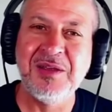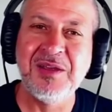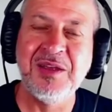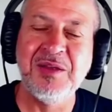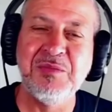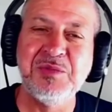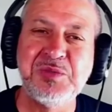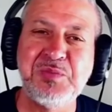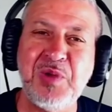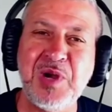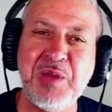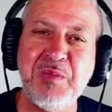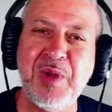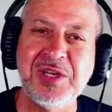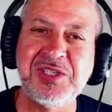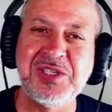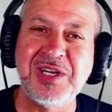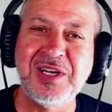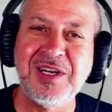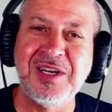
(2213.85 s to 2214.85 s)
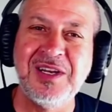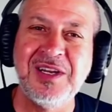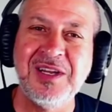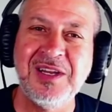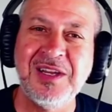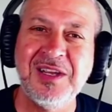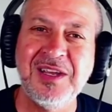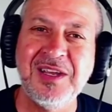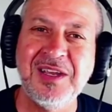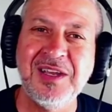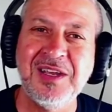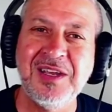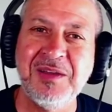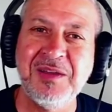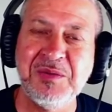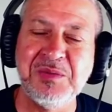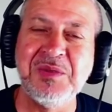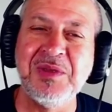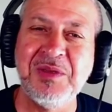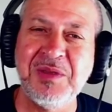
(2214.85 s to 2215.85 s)
it was pretty much in
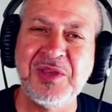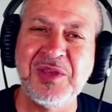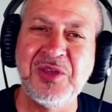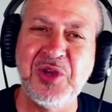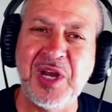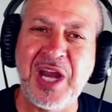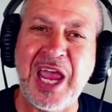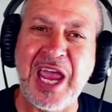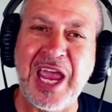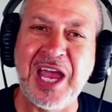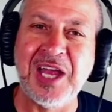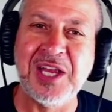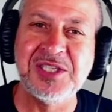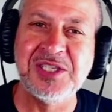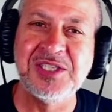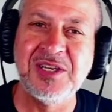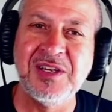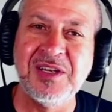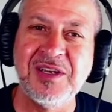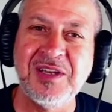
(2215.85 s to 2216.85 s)
good hands.